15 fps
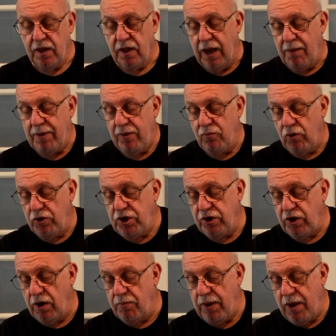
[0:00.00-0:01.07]
I mean, once you've
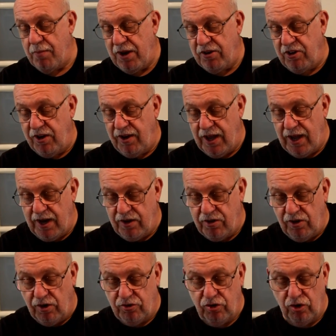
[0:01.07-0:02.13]
got a BMS in there, it's
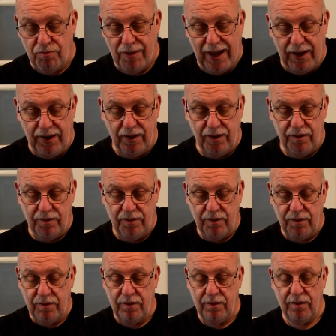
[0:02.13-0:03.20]
not too bad,
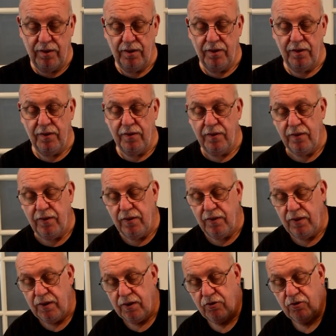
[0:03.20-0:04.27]

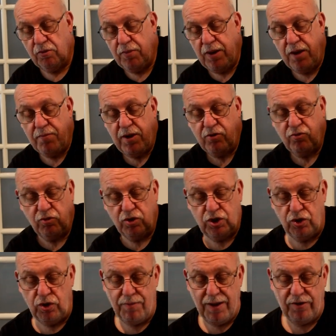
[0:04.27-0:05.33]
because the BMS will
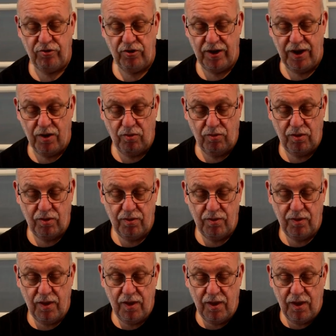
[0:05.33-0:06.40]
shut the battery down.
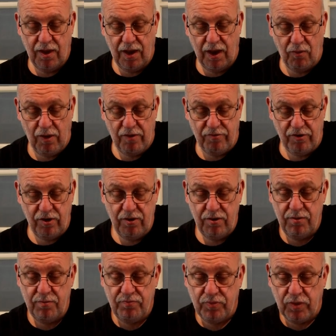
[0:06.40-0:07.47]
However,
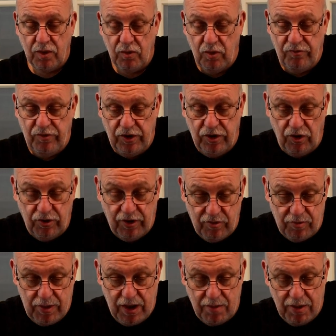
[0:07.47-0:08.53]
if you don't have a
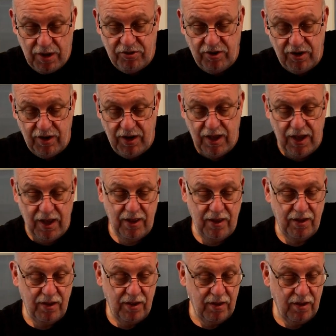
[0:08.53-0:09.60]
BMS in there,
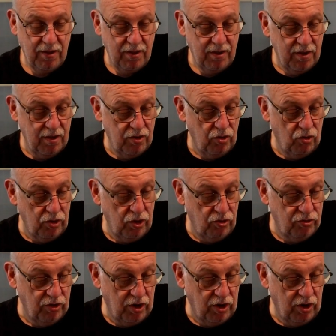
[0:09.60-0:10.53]
don't use a